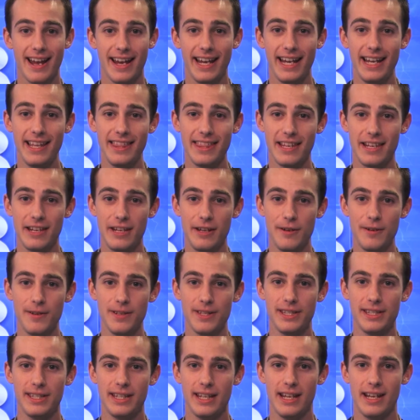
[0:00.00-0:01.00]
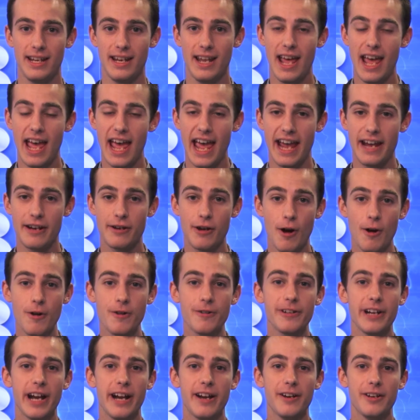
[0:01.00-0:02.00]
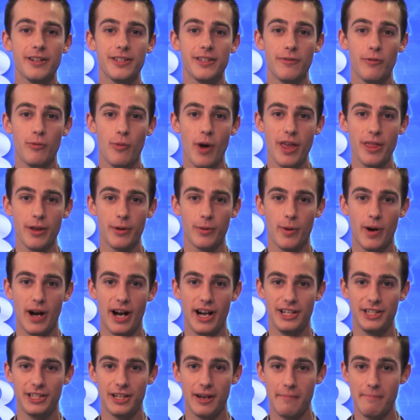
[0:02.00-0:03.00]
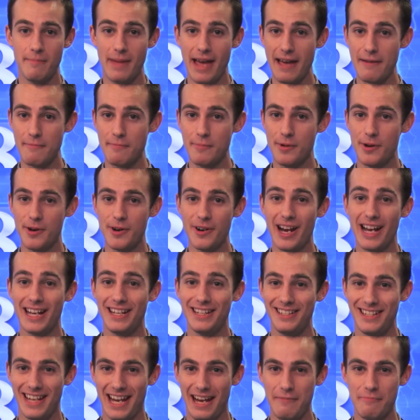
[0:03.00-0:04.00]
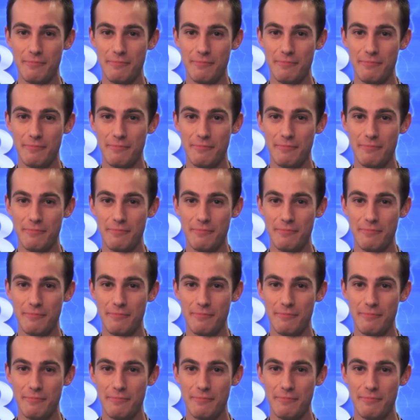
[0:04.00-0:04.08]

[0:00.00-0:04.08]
Ethan Houston, and co-creators of Weather Watch, Matt Moore and Shane